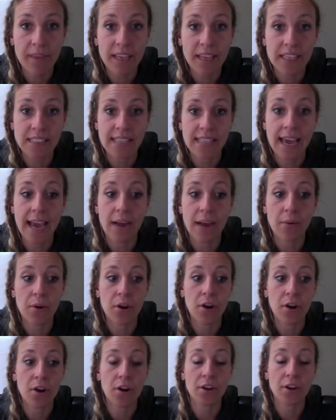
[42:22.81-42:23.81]
is
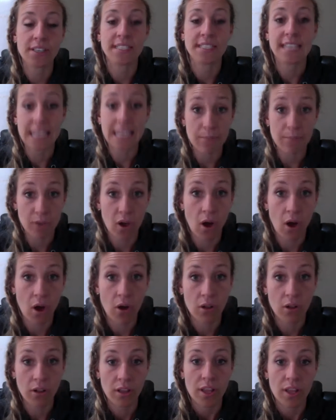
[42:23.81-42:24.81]
our team
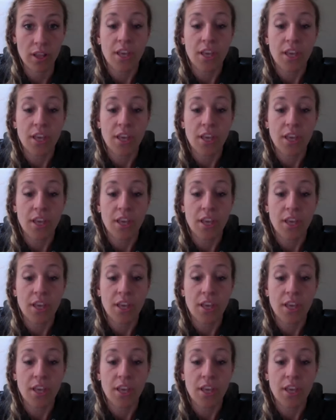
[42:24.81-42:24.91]
call.